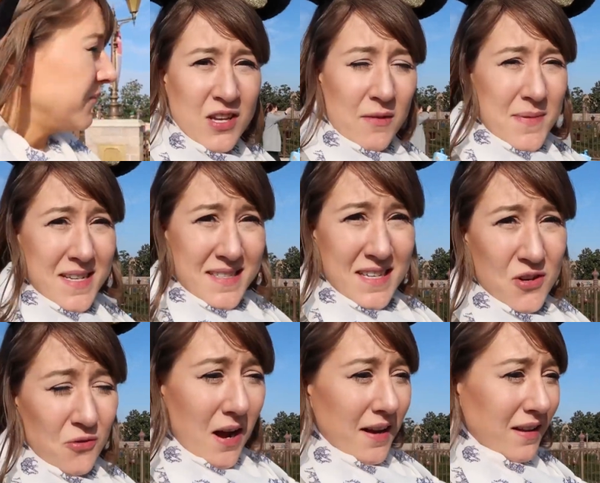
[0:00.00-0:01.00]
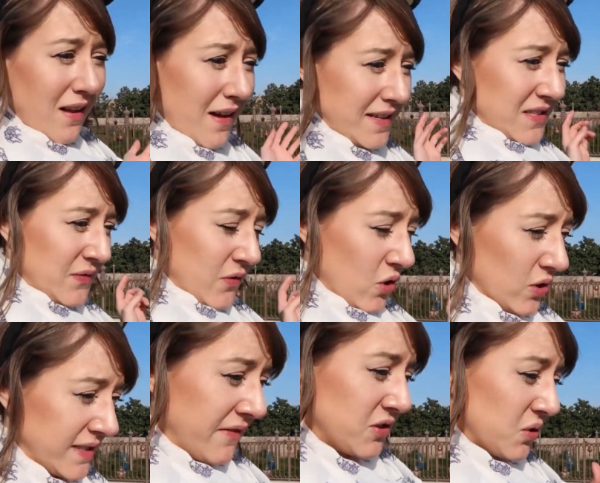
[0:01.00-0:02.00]
So I've been in single rider lines
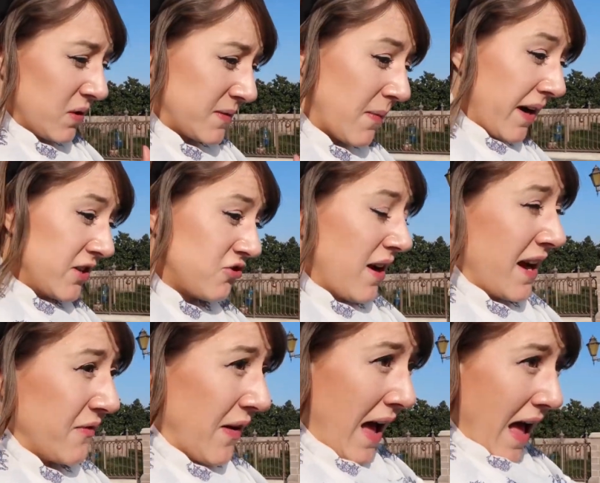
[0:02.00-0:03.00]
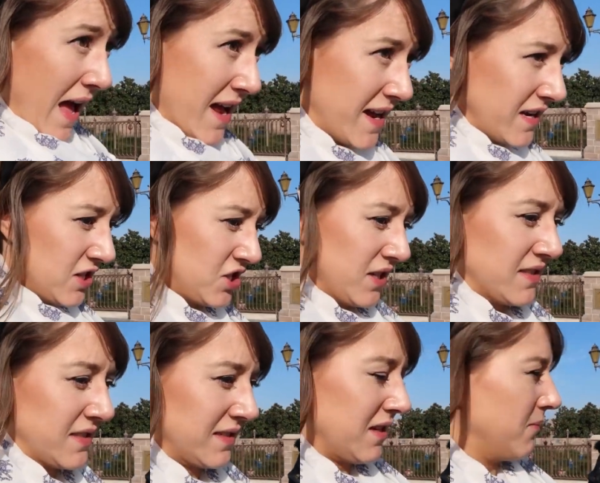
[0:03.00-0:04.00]
for Seven Dwarfs Mine Train for
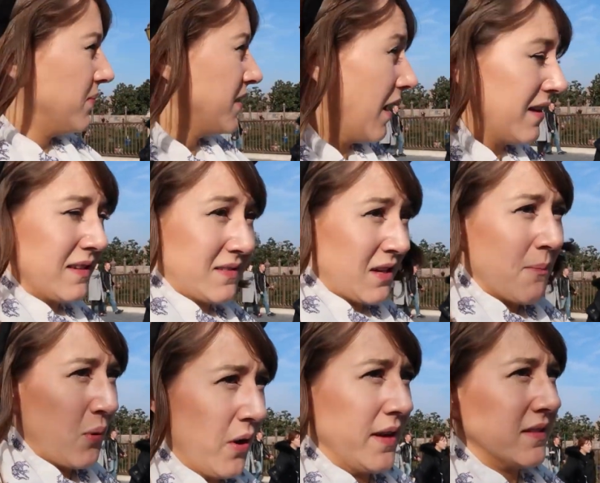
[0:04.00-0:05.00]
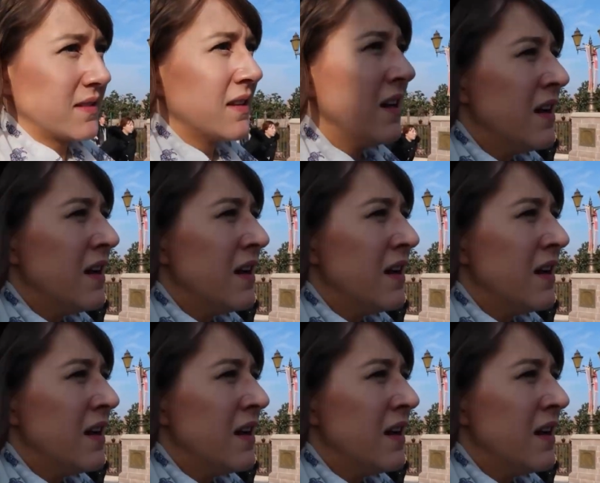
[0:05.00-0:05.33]
ages at some point.